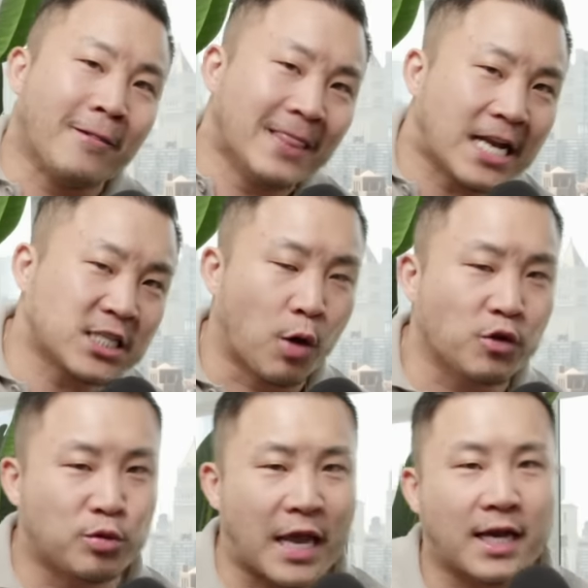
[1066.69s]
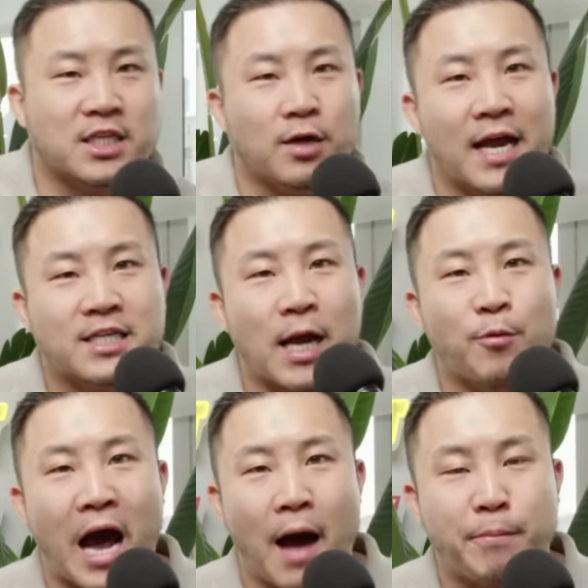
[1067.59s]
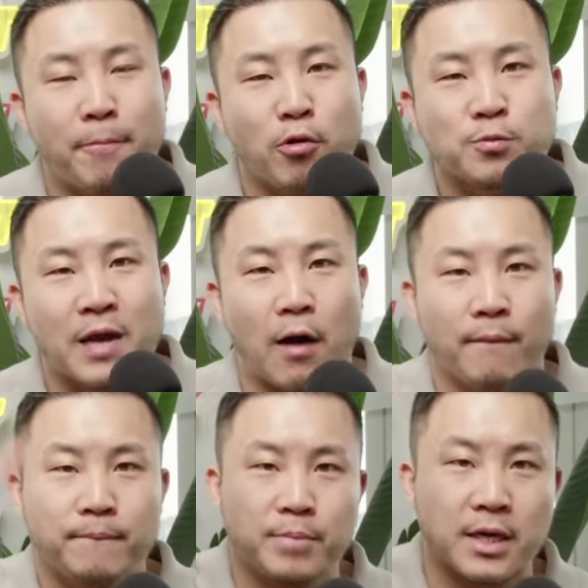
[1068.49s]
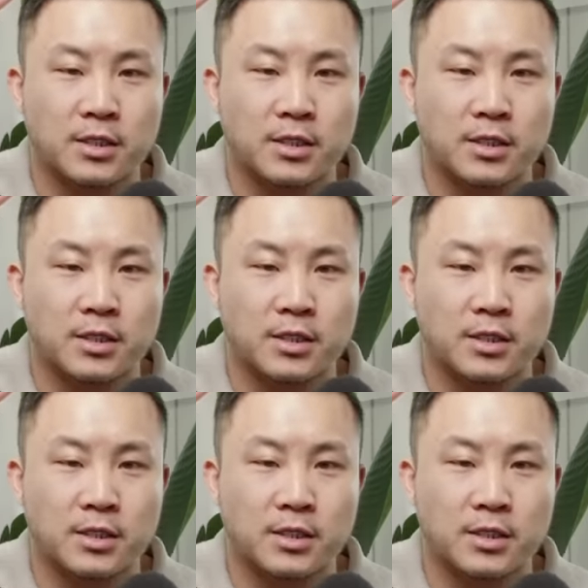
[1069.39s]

Let us know what you think. Until next time, we the Hot Pot Boys. We out. Peace.